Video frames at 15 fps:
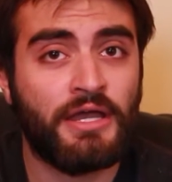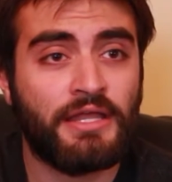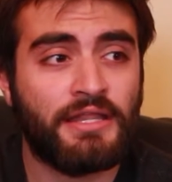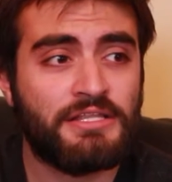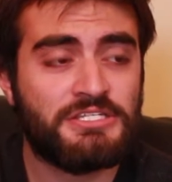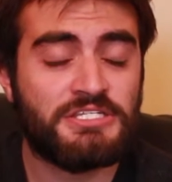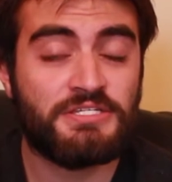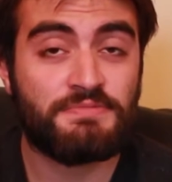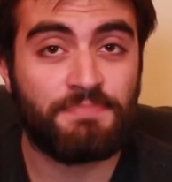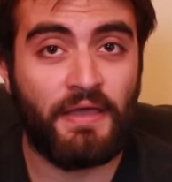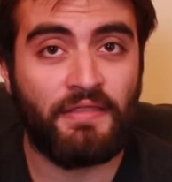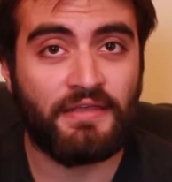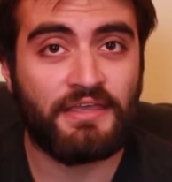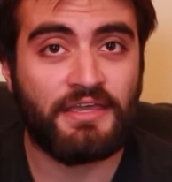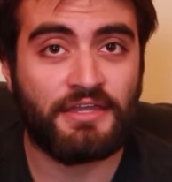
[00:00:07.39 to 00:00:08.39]
That's
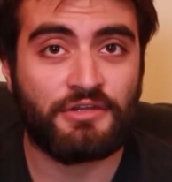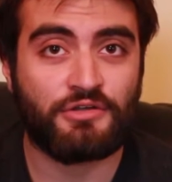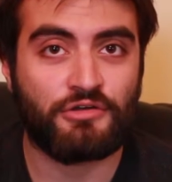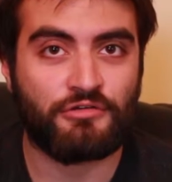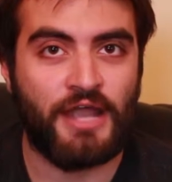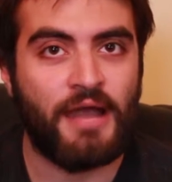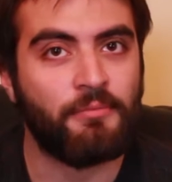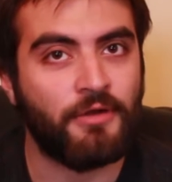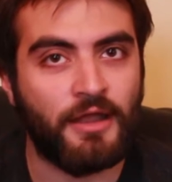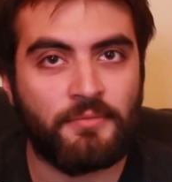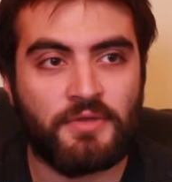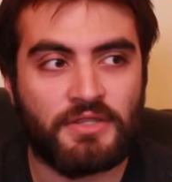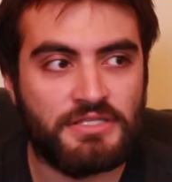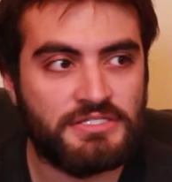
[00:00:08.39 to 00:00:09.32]
spelling and grammar. I mean,